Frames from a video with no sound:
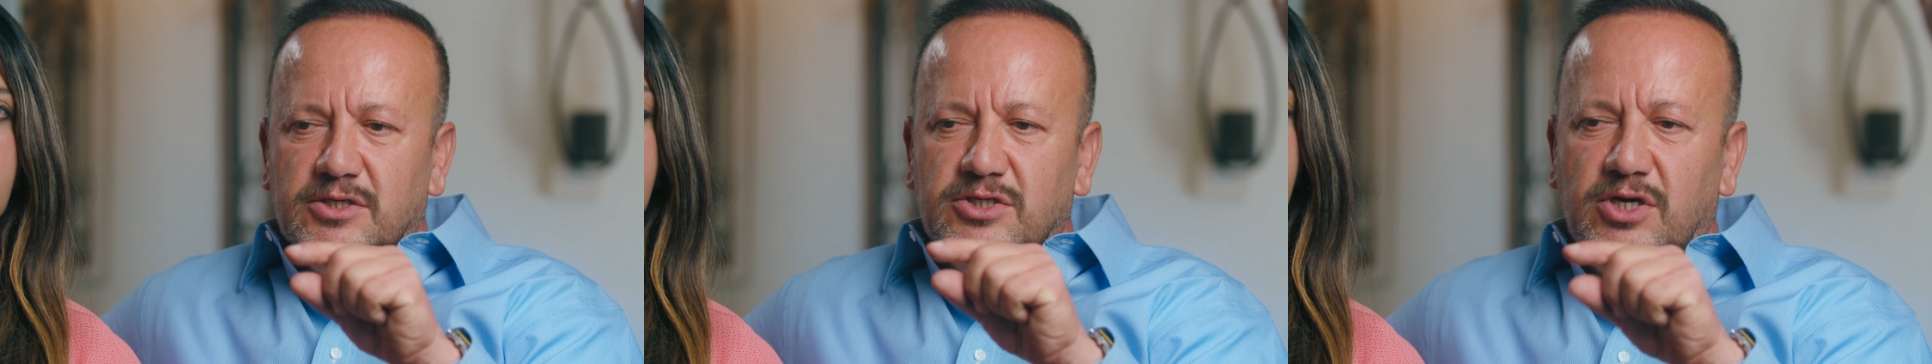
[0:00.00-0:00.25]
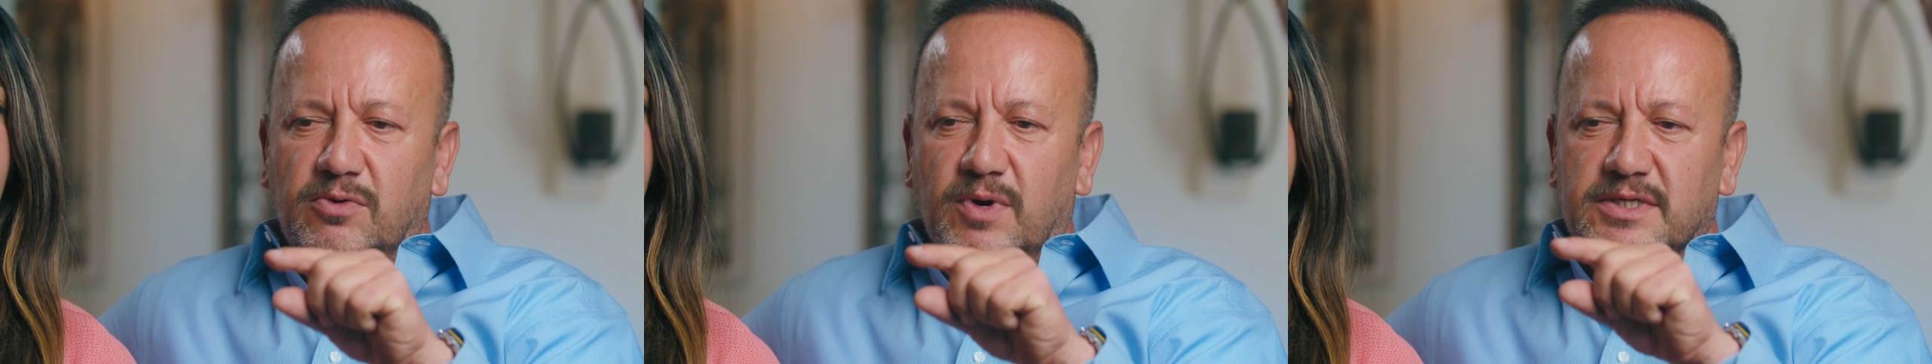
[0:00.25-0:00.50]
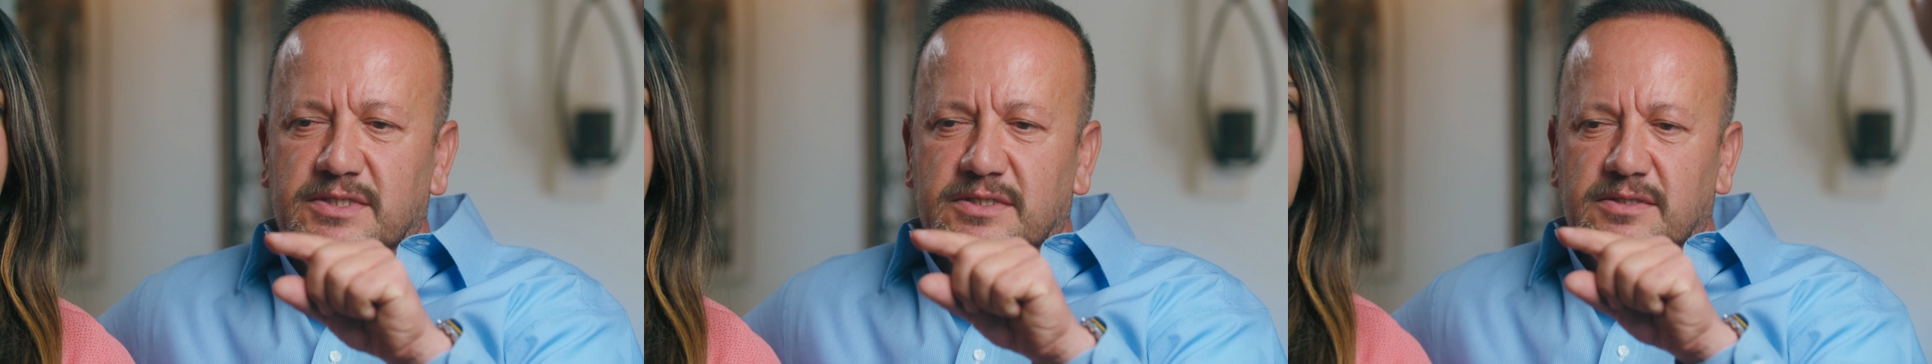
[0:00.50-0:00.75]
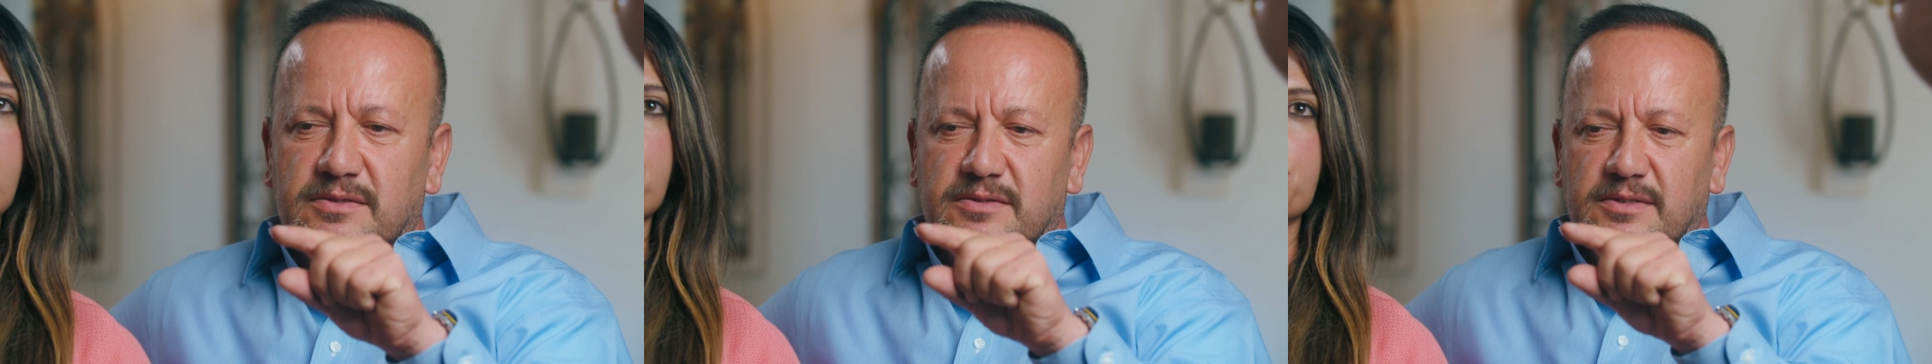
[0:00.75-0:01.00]
She
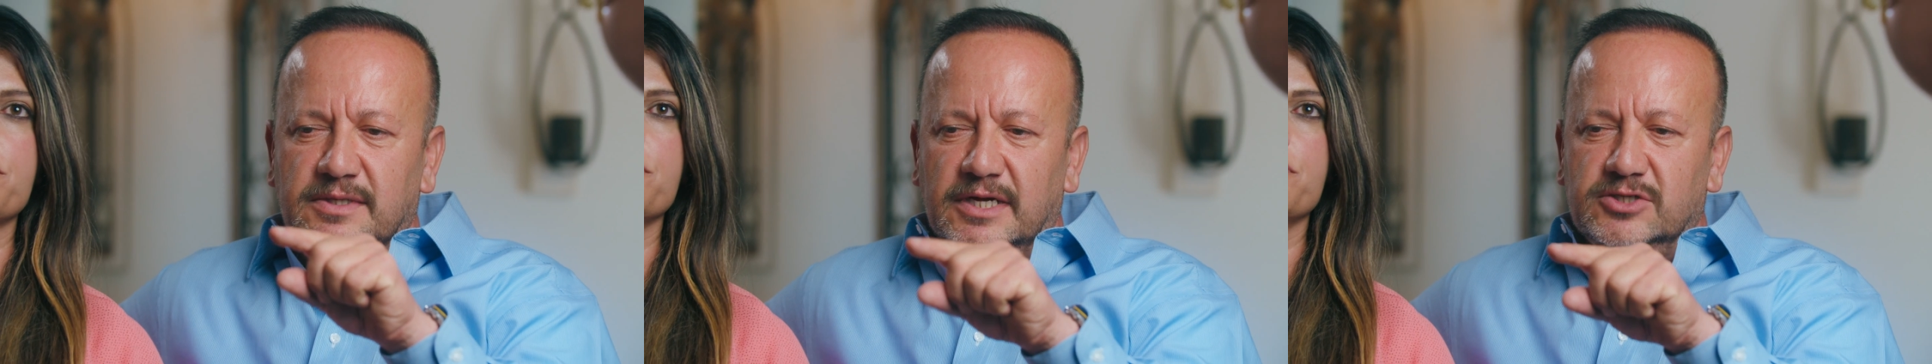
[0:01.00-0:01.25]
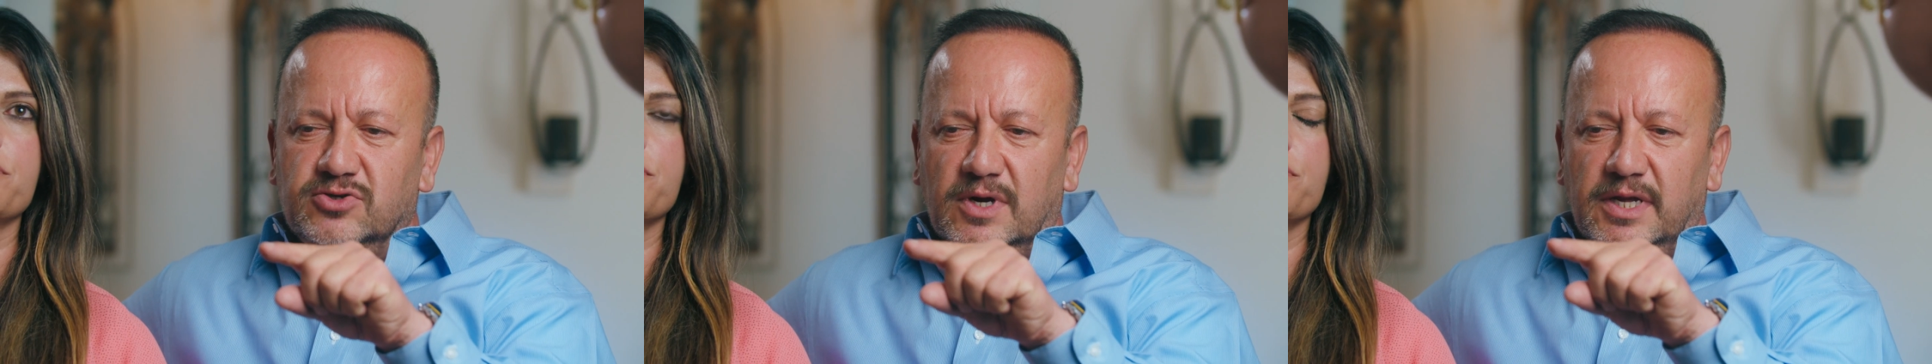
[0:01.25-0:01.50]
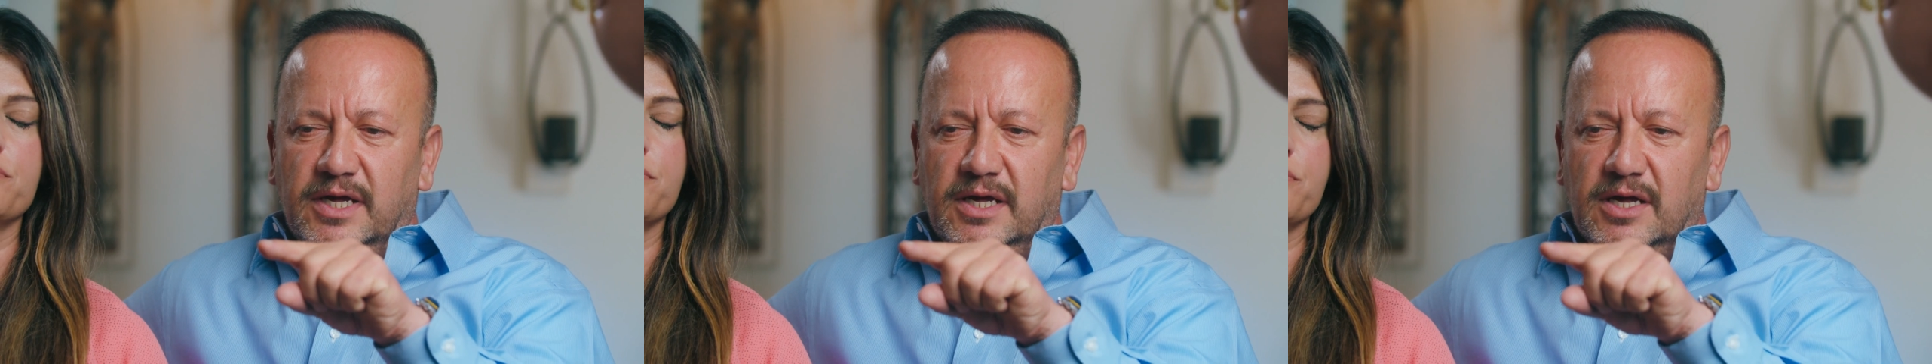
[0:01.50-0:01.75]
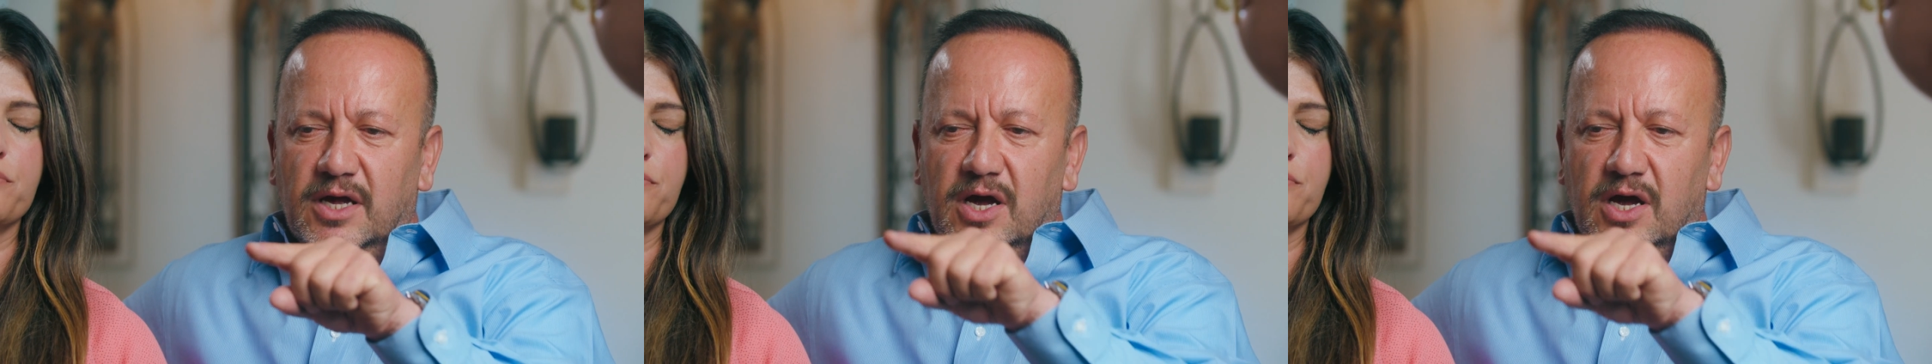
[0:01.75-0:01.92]
was literally